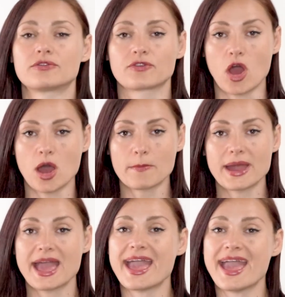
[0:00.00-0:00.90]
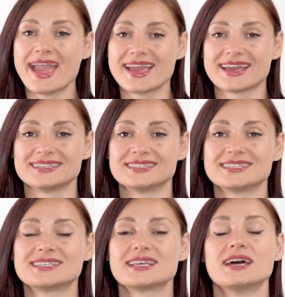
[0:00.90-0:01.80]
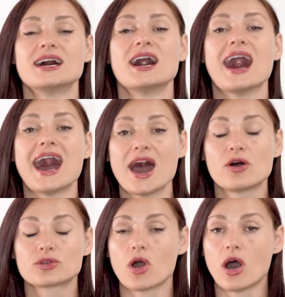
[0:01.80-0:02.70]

From and, out